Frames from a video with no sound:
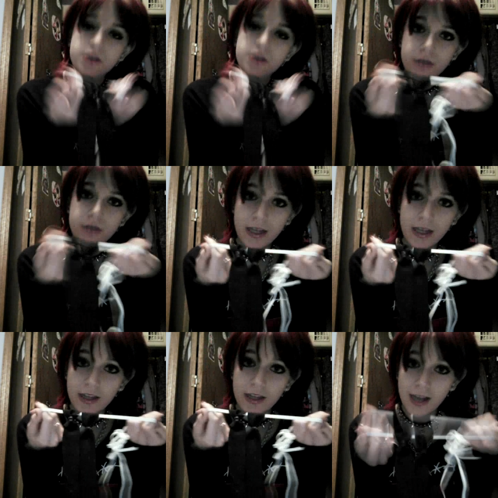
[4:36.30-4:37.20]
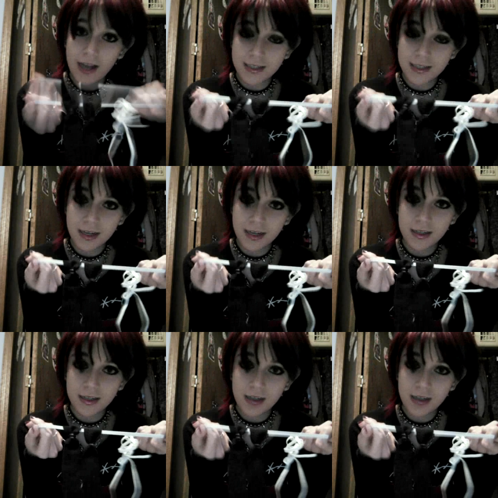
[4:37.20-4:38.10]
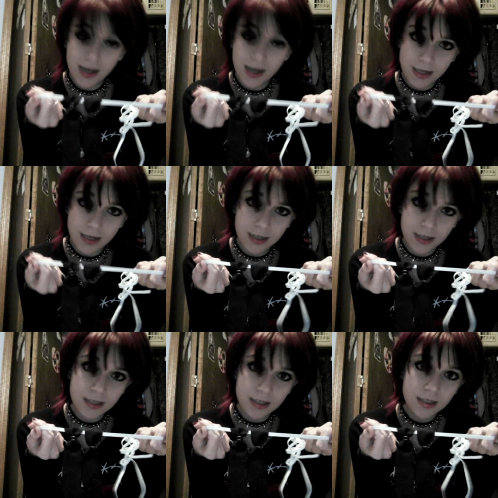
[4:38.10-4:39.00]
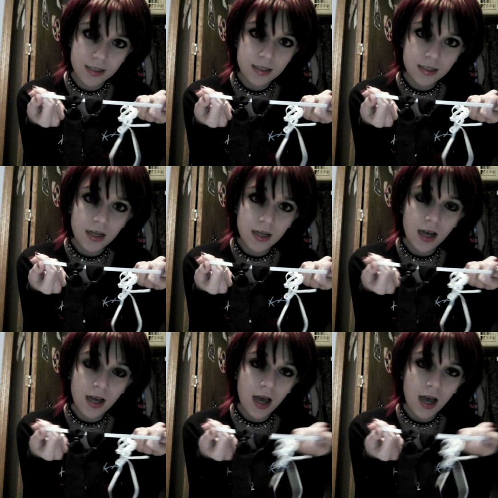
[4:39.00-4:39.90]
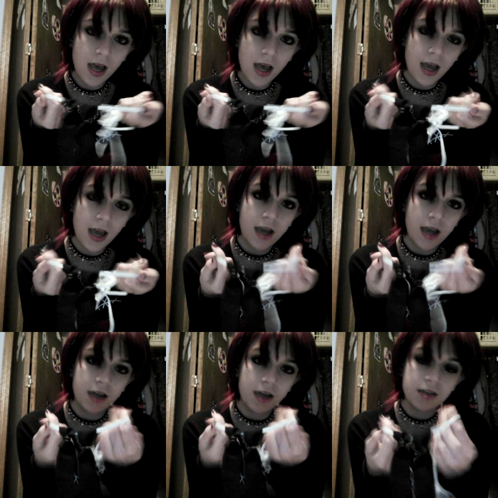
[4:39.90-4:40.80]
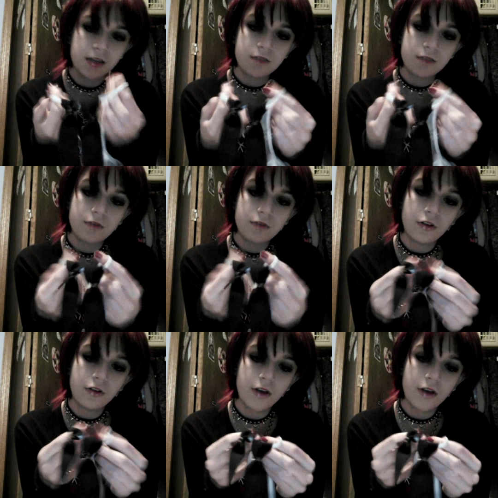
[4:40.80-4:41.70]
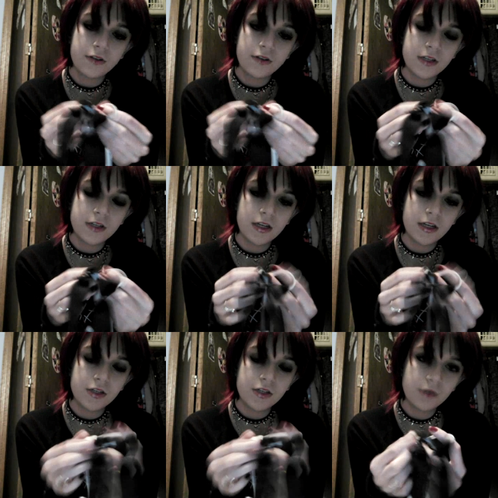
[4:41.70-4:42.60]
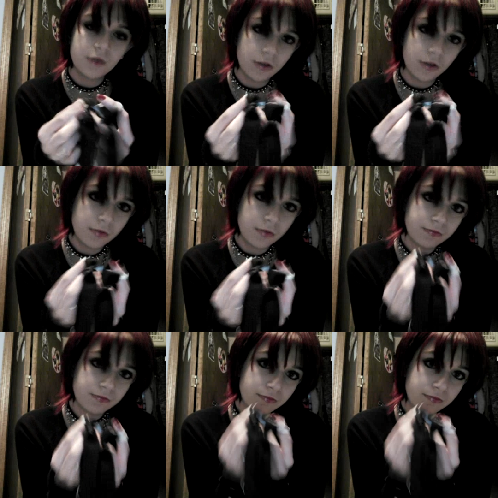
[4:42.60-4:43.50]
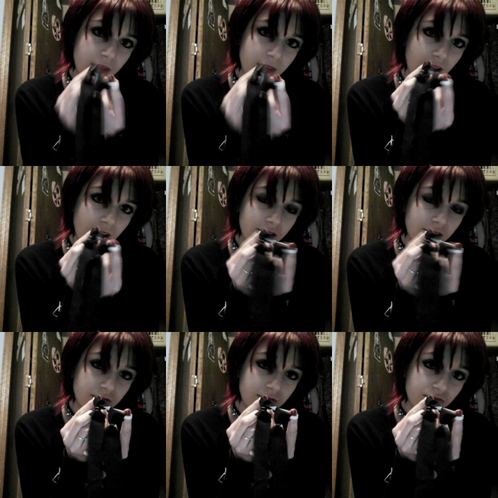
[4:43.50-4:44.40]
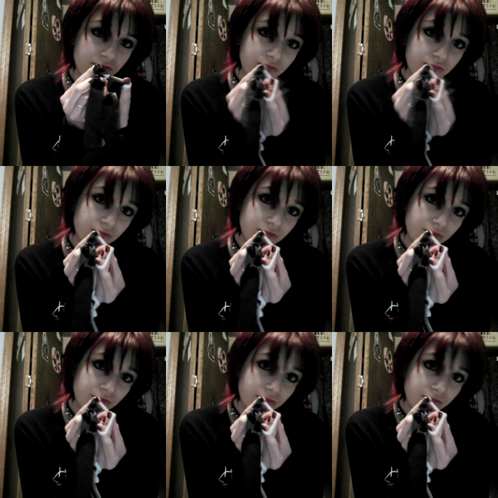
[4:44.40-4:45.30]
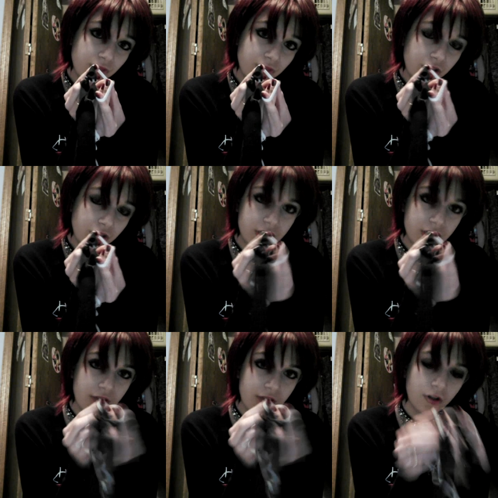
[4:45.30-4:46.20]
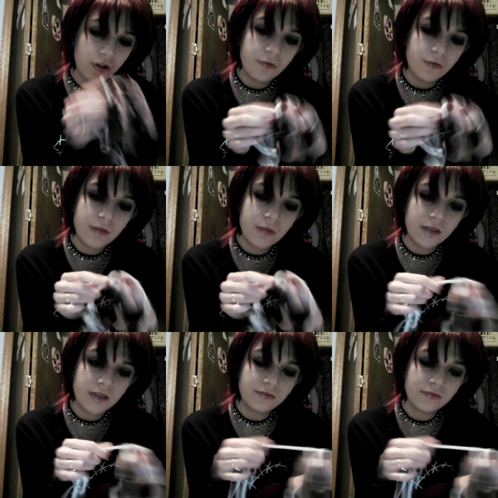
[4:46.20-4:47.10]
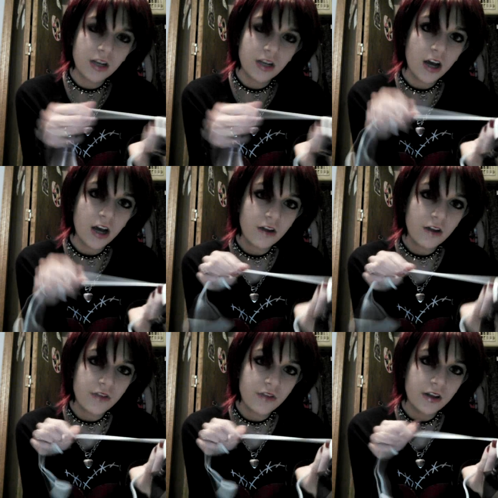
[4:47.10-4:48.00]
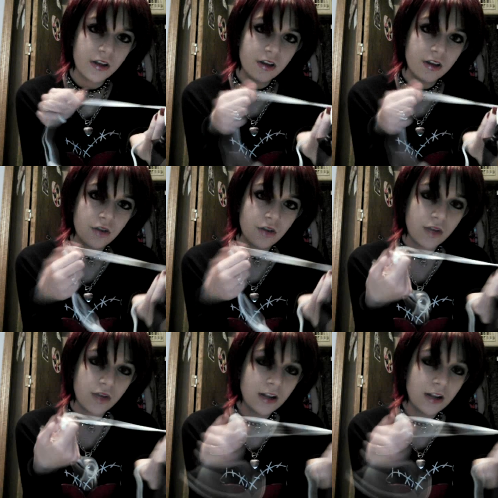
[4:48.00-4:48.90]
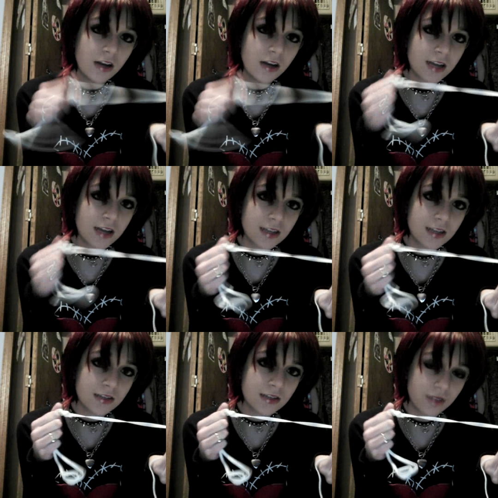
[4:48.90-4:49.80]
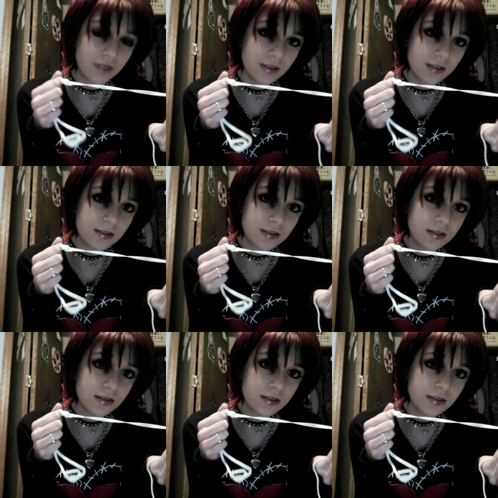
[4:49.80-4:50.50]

to take the elastic as it is and pull it around into a loop, and you'll just have your loop, and cut off the really long excess of this,